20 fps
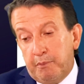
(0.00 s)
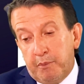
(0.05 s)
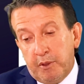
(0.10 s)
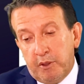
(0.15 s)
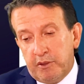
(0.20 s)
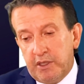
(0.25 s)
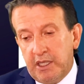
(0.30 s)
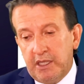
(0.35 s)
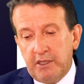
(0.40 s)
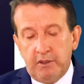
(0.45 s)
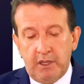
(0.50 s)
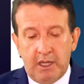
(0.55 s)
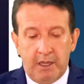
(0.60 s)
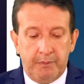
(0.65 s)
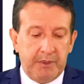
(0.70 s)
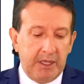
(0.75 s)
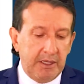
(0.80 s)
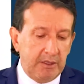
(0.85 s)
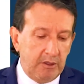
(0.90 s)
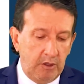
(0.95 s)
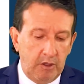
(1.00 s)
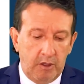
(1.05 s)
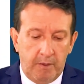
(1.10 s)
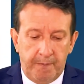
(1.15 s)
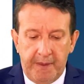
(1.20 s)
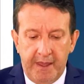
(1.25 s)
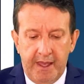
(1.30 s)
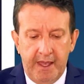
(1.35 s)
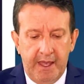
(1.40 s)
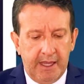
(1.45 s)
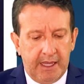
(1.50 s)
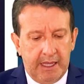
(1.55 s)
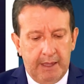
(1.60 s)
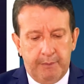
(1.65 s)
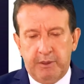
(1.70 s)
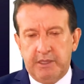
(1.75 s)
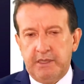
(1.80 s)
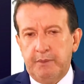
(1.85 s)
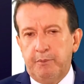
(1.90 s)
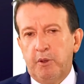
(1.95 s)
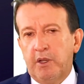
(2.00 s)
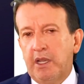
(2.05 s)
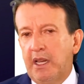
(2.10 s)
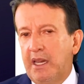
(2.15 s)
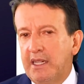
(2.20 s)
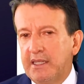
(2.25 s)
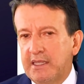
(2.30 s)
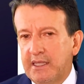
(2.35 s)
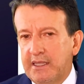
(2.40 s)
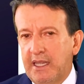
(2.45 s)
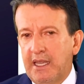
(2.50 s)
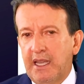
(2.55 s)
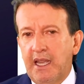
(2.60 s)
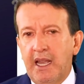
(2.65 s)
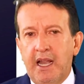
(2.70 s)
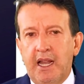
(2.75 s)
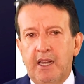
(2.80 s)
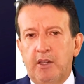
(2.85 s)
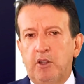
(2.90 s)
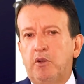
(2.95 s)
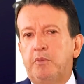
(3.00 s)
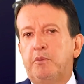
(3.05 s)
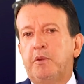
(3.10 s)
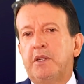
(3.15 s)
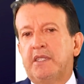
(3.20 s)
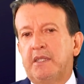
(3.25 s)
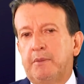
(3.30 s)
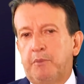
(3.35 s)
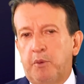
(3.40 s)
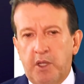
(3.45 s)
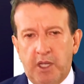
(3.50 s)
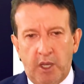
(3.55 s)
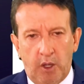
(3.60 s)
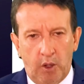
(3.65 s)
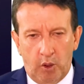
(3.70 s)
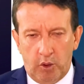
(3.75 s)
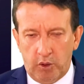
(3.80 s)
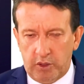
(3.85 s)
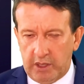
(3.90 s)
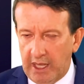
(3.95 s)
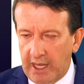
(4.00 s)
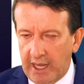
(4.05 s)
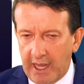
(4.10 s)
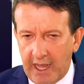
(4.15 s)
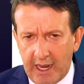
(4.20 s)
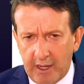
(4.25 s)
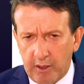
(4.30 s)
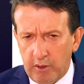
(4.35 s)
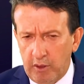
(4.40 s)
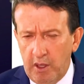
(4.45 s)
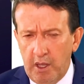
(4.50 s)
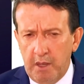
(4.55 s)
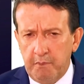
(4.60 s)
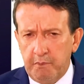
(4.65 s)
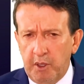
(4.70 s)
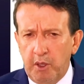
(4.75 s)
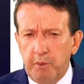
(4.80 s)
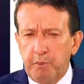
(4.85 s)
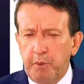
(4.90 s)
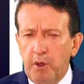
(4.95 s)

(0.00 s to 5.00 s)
Because usually, if it were something that we had in the eye, we would be seeing it there.